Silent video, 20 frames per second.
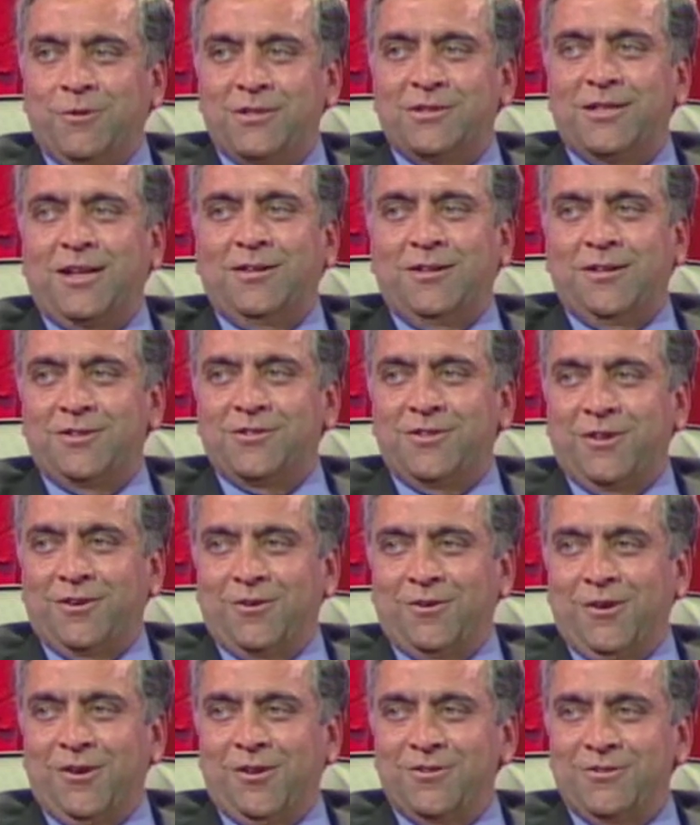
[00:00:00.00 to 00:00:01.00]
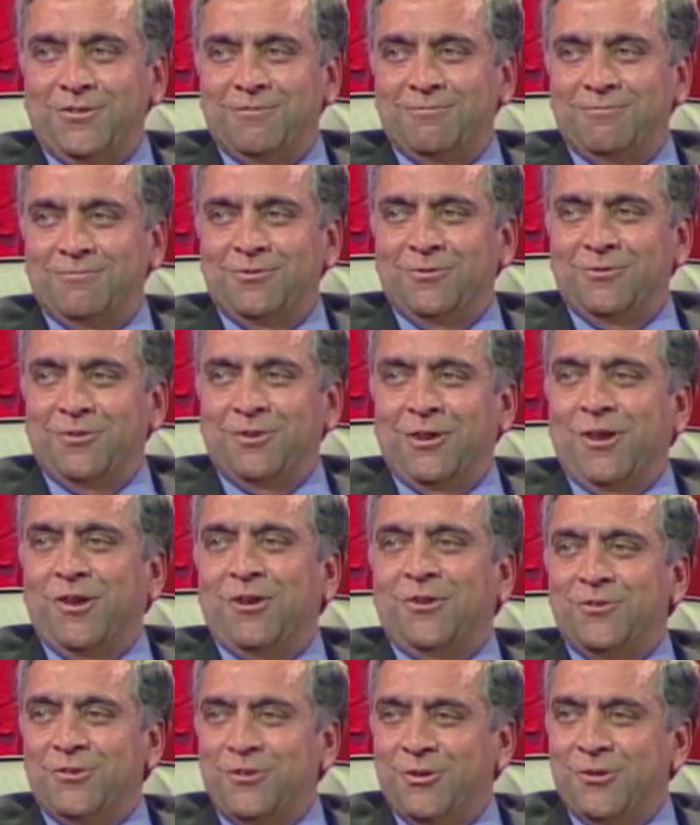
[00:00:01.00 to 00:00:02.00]
Cytex technology,
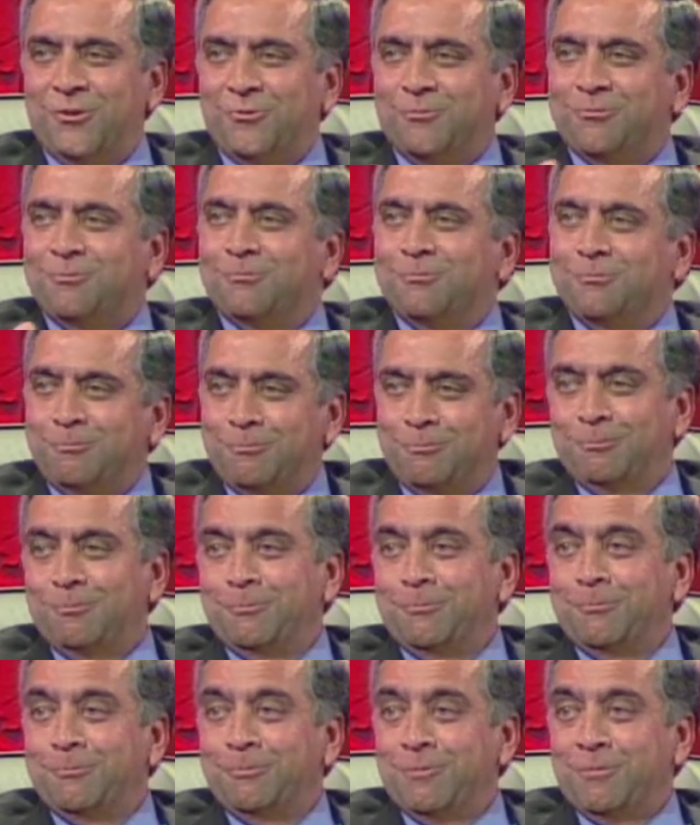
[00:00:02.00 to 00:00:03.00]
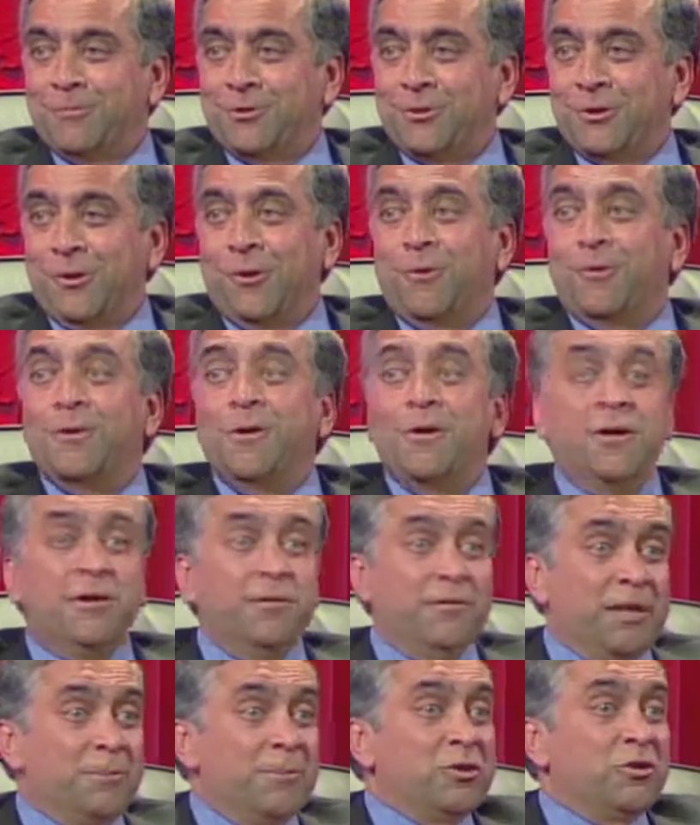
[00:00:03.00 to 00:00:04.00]
guarantee you. So
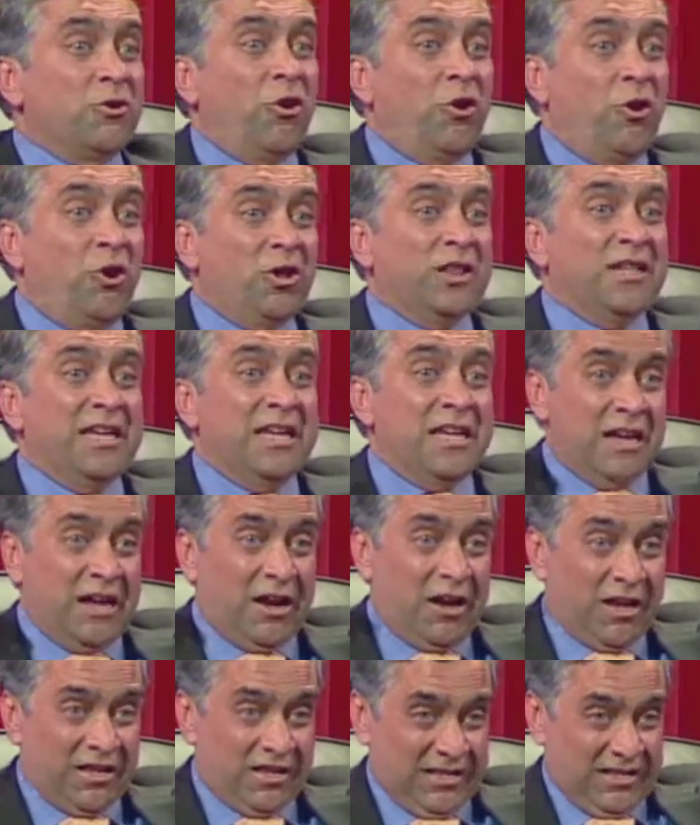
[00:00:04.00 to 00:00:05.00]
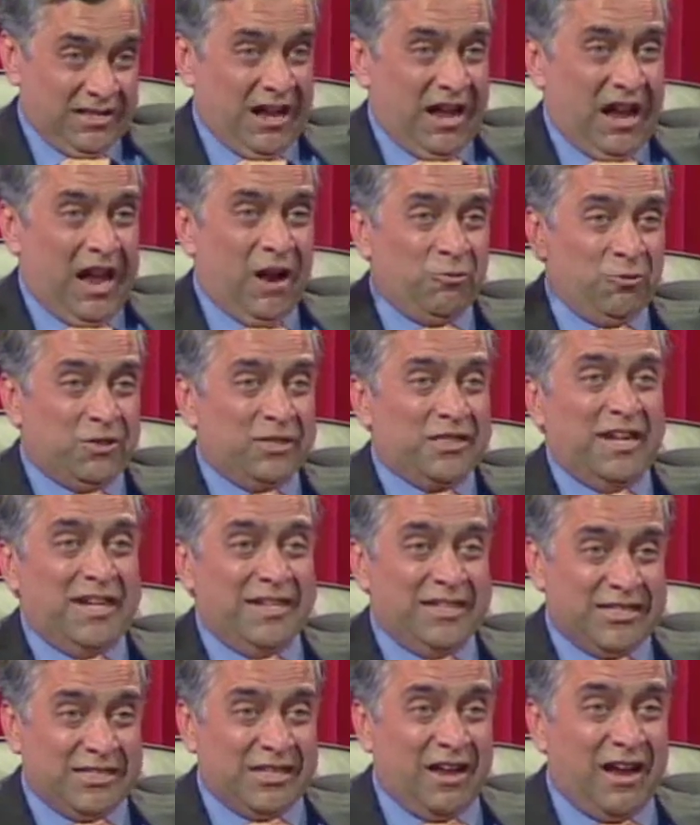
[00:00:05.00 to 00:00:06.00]
that means all the outside
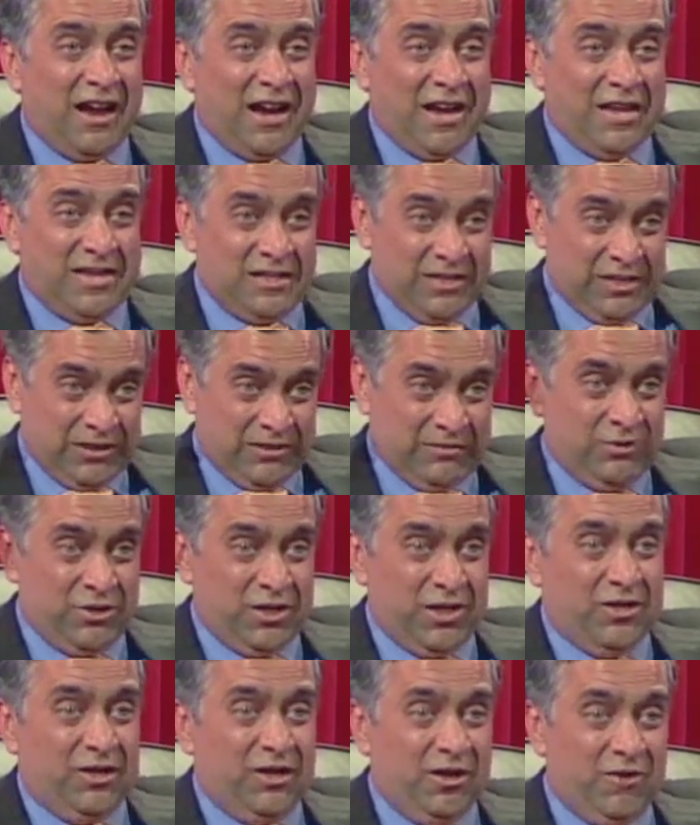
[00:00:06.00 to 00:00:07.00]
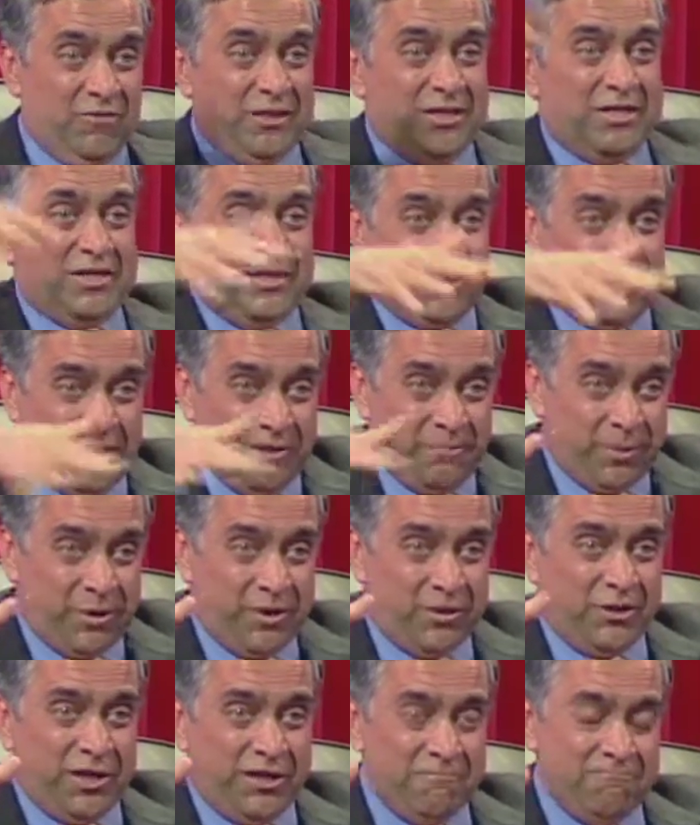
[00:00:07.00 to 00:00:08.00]
signs which are done with screen
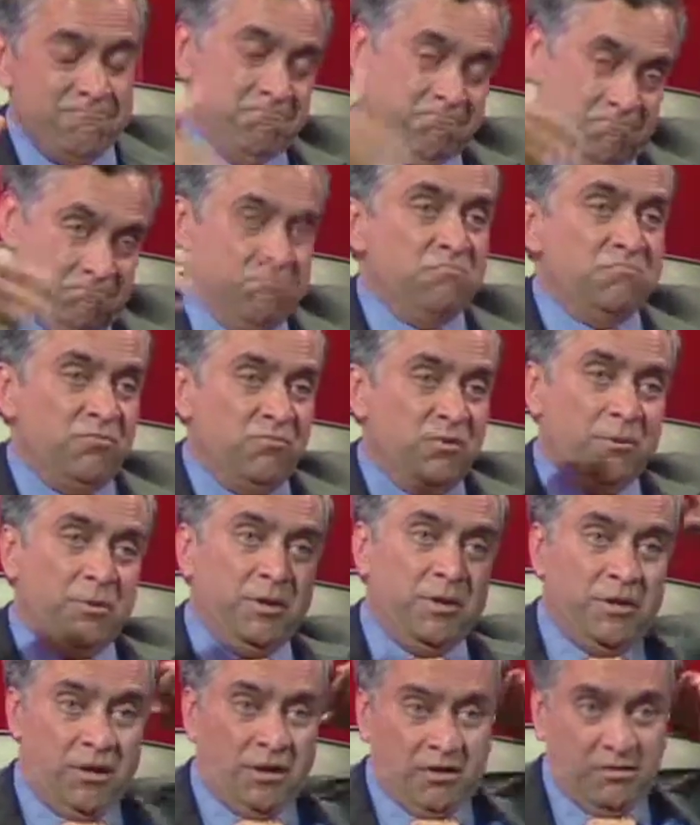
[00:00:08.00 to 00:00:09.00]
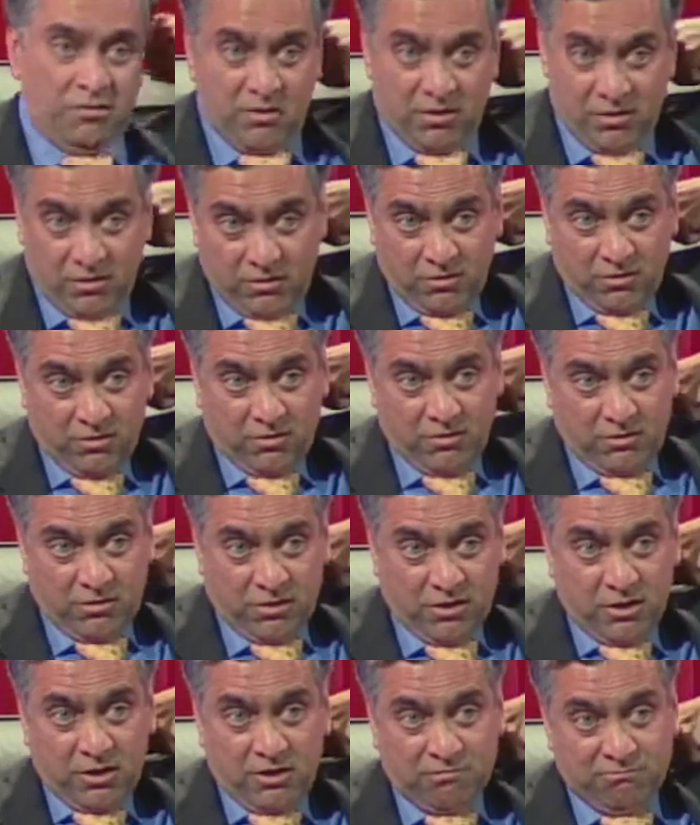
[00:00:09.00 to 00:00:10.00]
printing will be done on
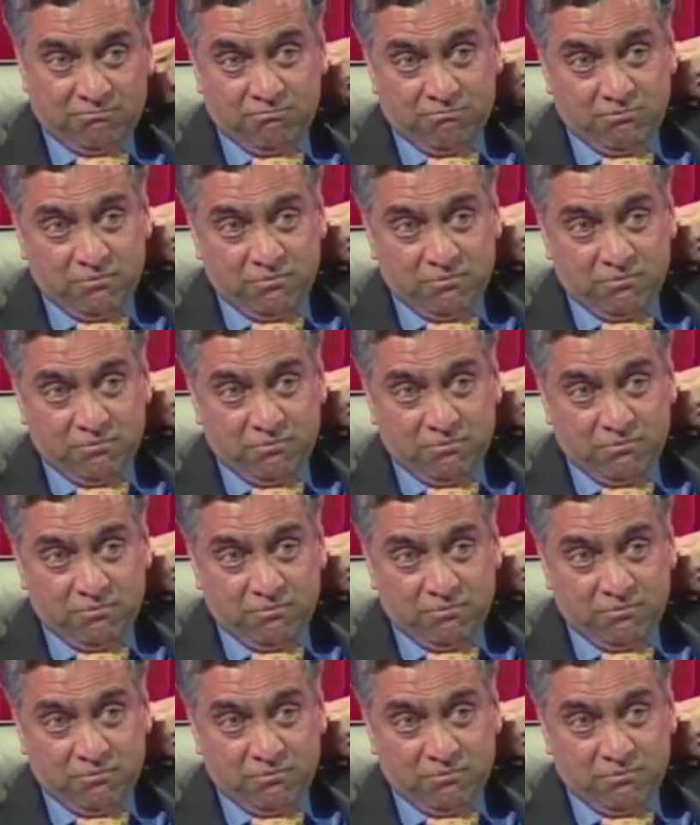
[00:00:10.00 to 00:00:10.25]
the